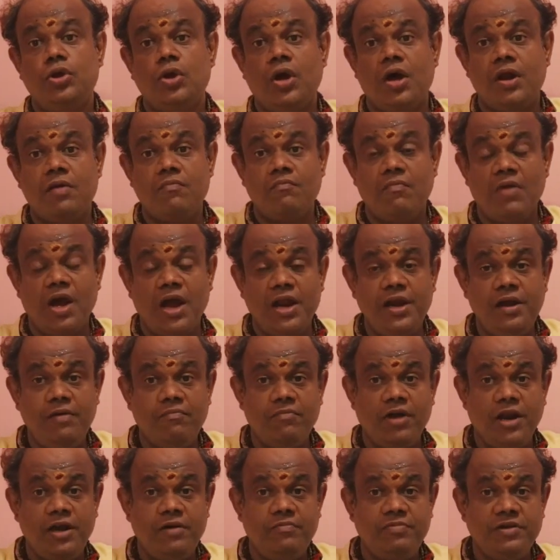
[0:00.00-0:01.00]
Your
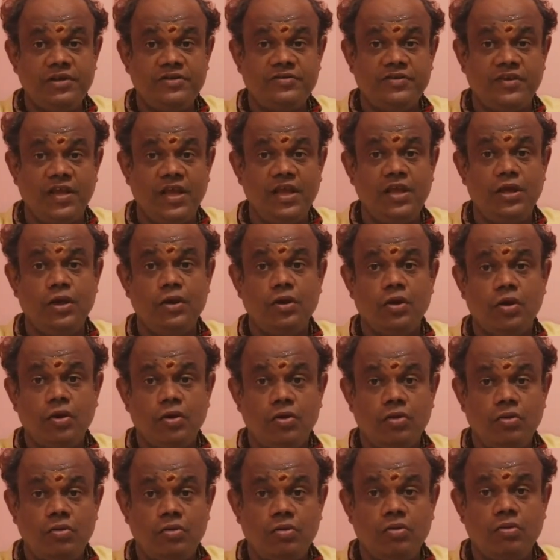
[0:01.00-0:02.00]
mind might be saying,
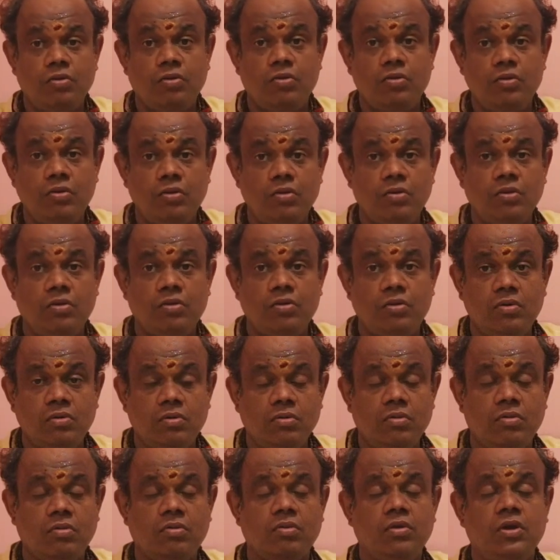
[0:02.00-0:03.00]
no, no,
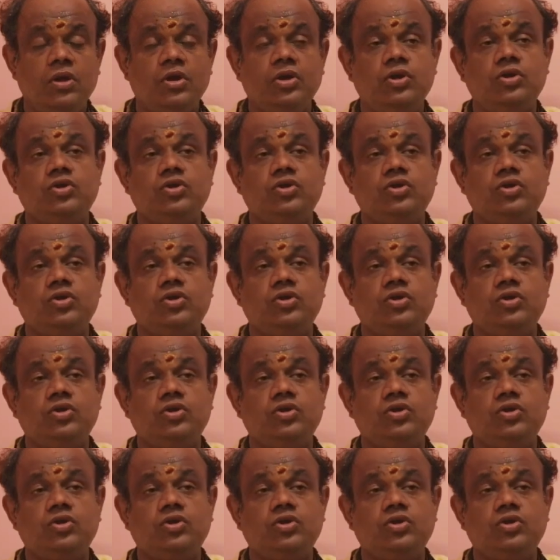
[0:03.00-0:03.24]
no.